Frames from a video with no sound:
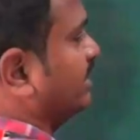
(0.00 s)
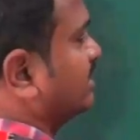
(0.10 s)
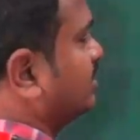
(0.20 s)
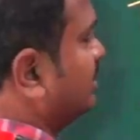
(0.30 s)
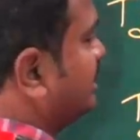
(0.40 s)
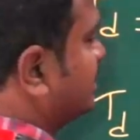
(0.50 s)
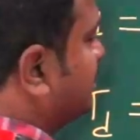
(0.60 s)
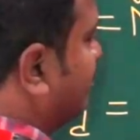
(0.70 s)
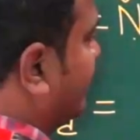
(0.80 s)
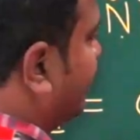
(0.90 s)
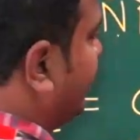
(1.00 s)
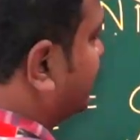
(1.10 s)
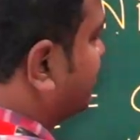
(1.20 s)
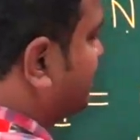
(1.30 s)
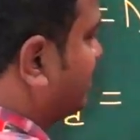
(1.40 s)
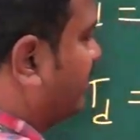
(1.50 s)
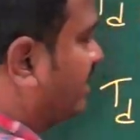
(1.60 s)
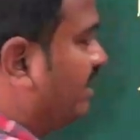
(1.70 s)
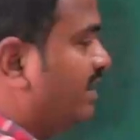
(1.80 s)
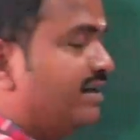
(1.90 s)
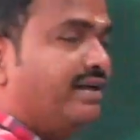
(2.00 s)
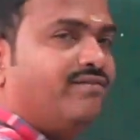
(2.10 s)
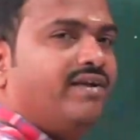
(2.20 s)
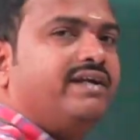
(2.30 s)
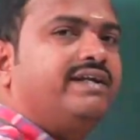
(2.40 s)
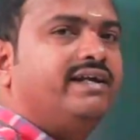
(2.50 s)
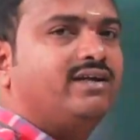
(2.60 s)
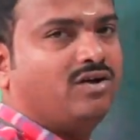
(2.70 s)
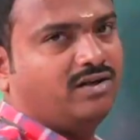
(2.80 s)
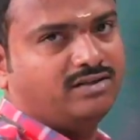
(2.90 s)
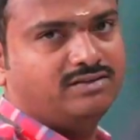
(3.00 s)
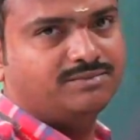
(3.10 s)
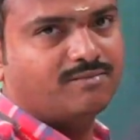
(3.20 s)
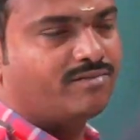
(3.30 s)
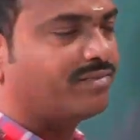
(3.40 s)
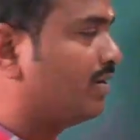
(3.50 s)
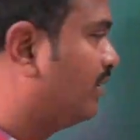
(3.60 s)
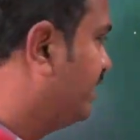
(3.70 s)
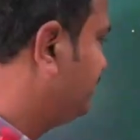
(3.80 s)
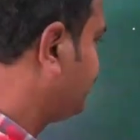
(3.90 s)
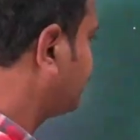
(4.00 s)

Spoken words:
So this is the final expression for deflecting torque. Okay,